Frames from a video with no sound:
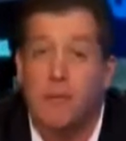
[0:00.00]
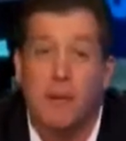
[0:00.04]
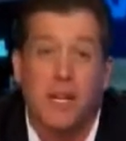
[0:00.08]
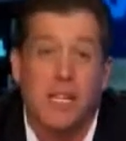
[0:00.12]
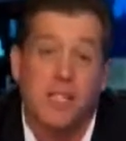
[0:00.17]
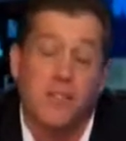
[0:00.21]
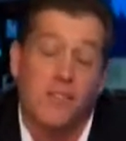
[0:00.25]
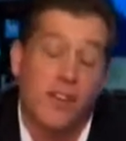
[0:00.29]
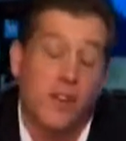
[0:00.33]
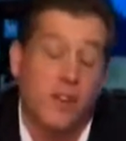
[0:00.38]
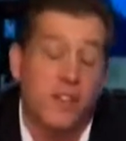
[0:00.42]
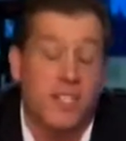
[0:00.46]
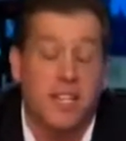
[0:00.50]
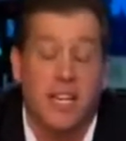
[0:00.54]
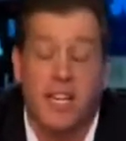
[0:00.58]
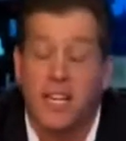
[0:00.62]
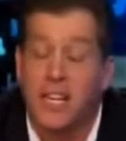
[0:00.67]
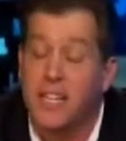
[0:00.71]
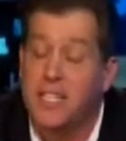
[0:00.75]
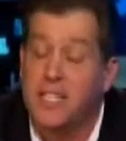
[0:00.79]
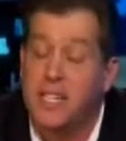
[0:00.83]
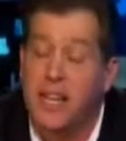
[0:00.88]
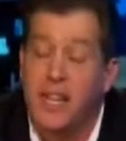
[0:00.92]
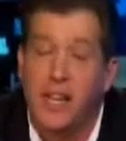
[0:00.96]
My biggest fear is
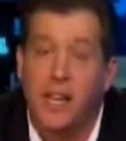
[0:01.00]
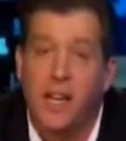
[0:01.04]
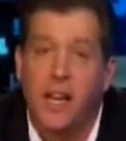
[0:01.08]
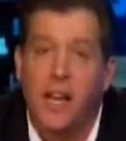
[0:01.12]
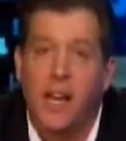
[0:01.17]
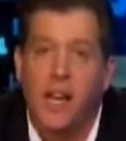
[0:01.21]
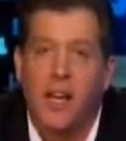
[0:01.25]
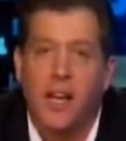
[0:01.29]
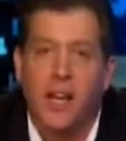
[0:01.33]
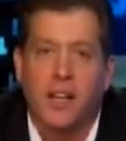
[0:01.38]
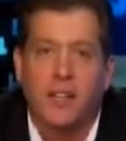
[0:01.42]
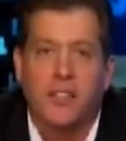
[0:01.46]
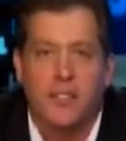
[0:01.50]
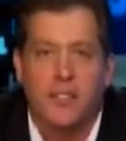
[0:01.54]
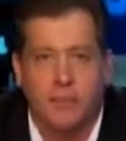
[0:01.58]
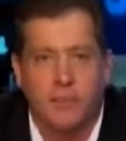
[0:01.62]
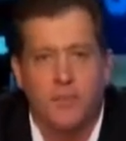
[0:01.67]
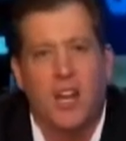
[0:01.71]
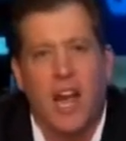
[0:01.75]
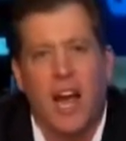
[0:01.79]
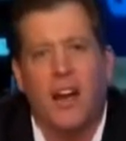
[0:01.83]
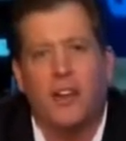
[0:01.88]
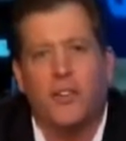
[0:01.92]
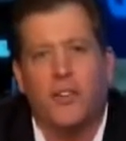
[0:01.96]
that
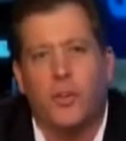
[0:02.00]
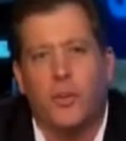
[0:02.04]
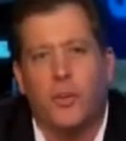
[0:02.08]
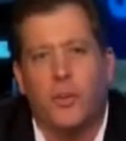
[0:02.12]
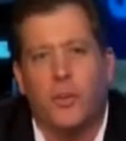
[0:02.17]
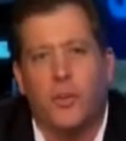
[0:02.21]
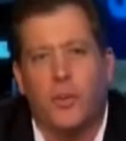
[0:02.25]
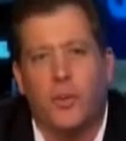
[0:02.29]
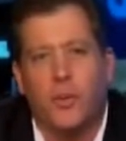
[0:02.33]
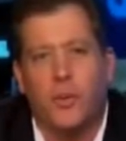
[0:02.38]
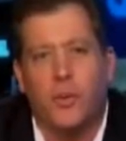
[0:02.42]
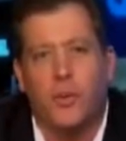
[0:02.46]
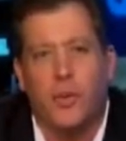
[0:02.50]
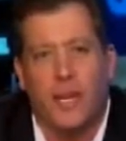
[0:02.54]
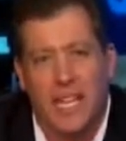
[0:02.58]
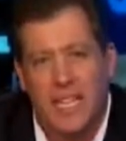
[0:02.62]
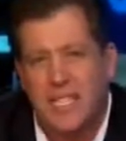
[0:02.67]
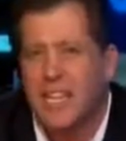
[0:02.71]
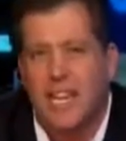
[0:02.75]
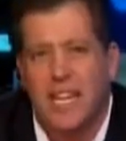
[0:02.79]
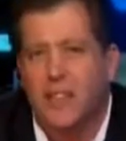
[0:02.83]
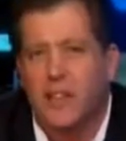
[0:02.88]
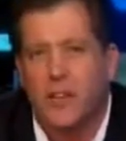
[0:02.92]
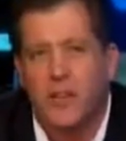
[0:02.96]
some child who
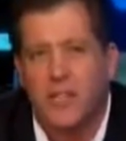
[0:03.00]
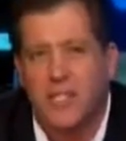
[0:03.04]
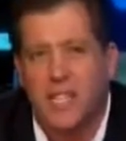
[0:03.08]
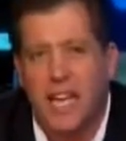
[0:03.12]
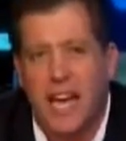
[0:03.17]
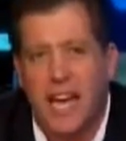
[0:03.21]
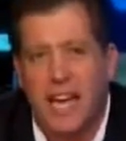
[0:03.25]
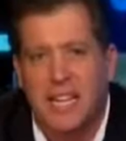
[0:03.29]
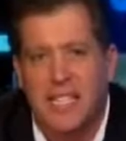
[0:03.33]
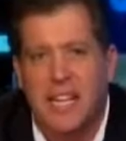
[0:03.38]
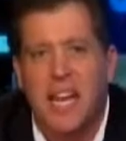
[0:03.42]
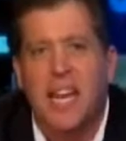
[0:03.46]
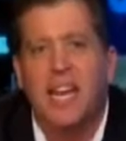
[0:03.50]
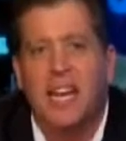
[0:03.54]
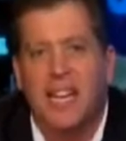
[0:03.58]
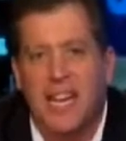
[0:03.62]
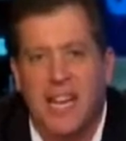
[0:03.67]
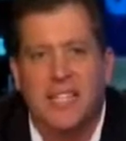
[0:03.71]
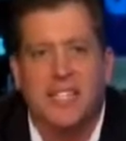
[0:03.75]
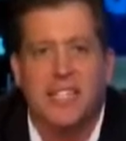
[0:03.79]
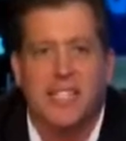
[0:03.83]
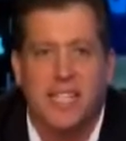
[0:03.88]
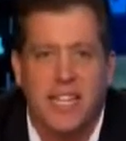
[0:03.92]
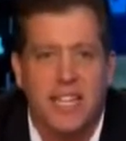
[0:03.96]
isn't in those ads
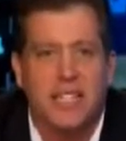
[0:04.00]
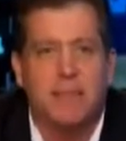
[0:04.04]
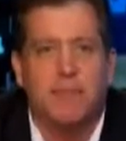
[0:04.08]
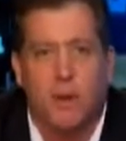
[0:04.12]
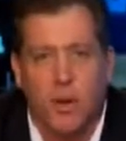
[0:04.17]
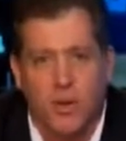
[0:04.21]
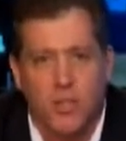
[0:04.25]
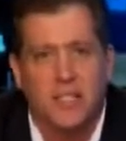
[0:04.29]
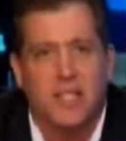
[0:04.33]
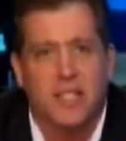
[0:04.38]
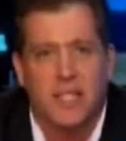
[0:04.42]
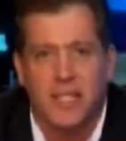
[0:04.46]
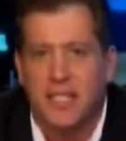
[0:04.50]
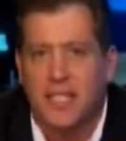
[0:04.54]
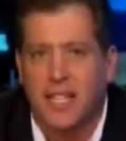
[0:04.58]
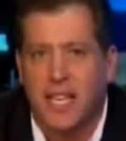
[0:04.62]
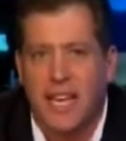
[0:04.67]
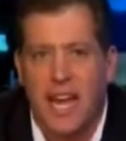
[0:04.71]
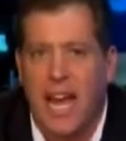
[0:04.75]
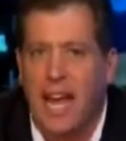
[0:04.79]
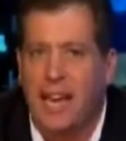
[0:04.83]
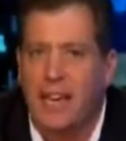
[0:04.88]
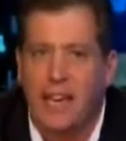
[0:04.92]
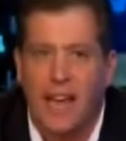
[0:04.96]
gets teased
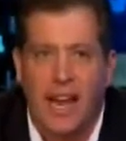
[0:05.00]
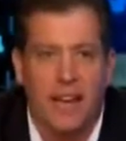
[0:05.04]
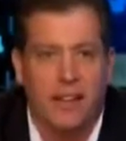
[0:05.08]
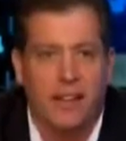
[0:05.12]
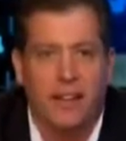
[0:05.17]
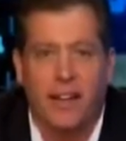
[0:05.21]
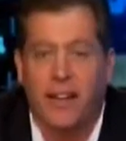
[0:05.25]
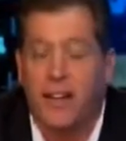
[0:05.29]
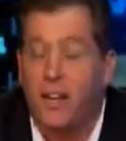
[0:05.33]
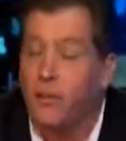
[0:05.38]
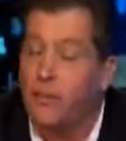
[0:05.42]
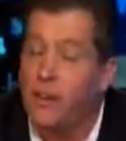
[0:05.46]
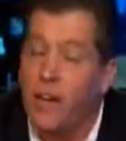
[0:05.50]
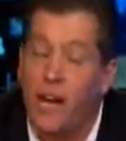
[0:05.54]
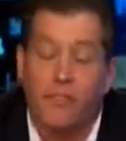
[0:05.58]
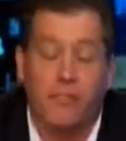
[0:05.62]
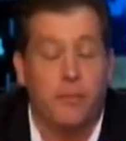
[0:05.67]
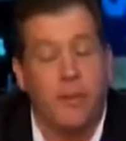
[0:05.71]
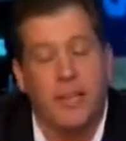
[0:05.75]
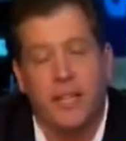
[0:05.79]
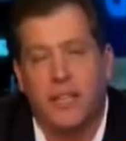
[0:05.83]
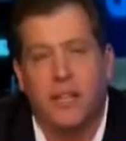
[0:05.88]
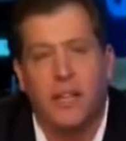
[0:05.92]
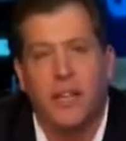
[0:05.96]
mercilessly and you know,
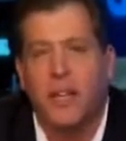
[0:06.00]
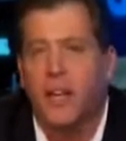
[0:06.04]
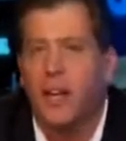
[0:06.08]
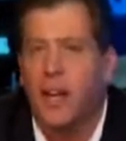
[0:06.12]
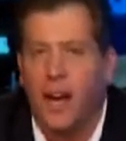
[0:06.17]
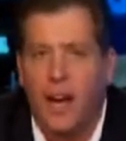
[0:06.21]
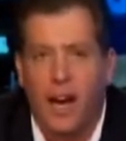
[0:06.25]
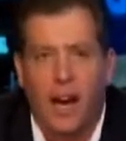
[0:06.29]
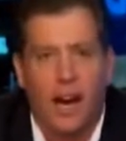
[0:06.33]
God forbid,